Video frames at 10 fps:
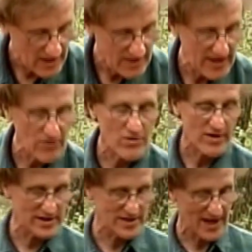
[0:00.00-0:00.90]
Then we're going to
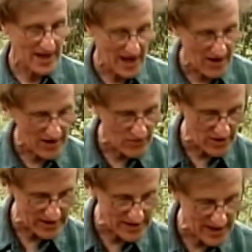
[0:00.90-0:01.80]
take
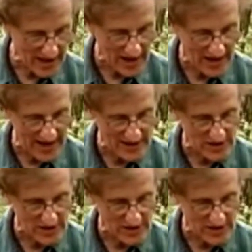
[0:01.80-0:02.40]
our hatchet